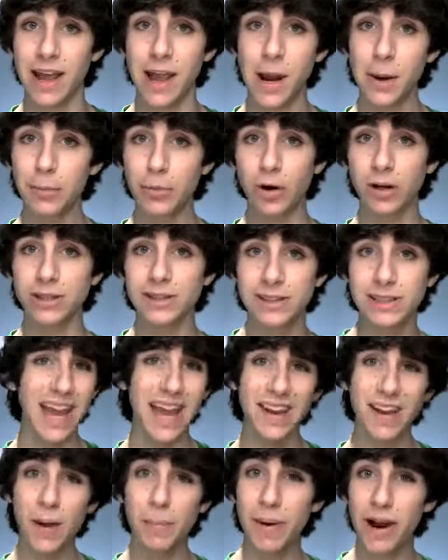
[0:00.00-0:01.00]
cameras,
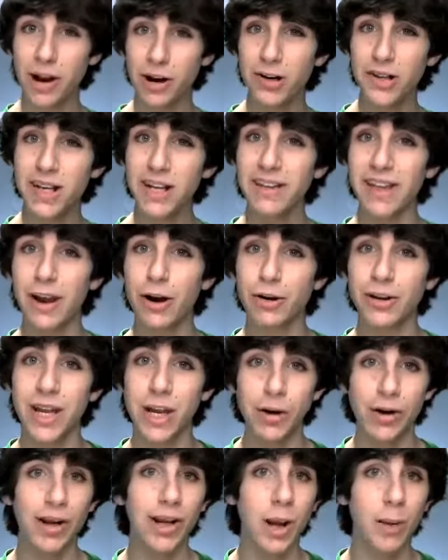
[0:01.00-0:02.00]
and apparently they are
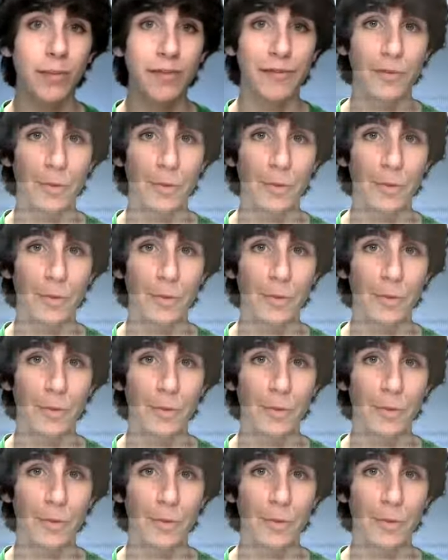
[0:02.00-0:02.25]
gearing up